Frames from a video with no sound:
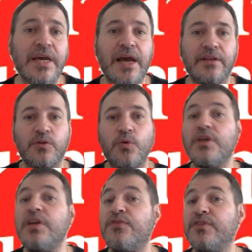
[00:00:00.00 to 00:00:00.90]
And
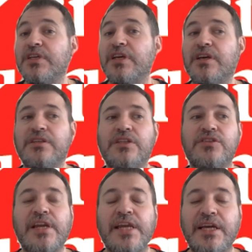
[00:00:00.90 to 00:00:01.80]
if
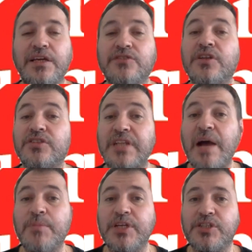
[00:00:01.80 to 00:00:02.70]
this link is
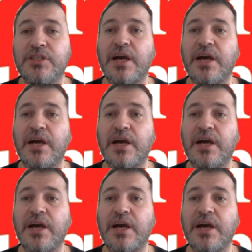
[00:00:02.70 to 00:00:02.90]
established,